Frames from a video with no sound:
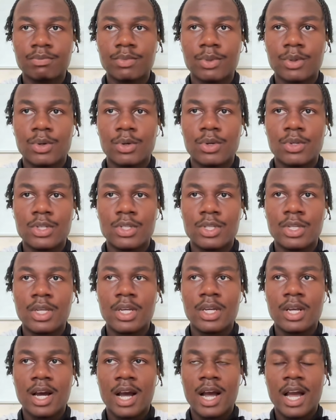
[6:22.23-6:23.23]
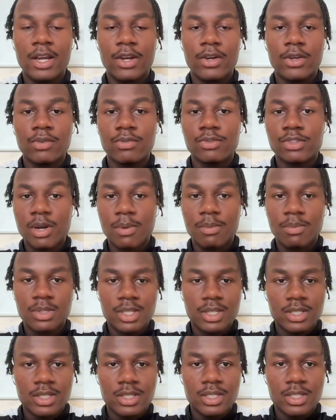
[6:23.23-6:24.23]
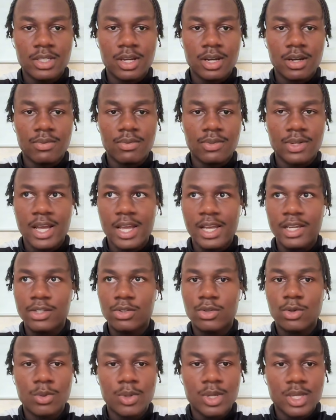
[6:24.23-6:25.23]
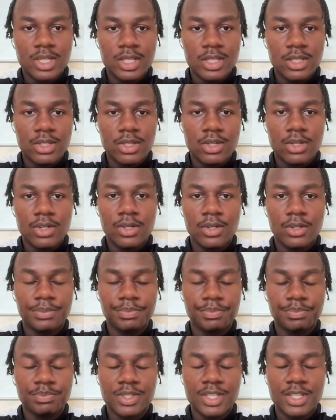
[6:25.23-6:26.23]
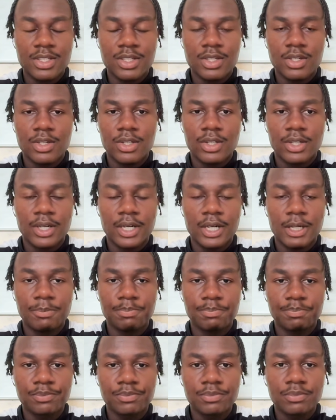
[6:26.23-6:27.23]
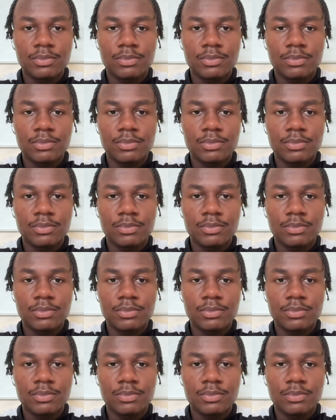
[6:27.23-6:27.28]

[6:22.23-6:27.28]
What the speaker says: Because I could have jumped into stuff like 2 weeks into the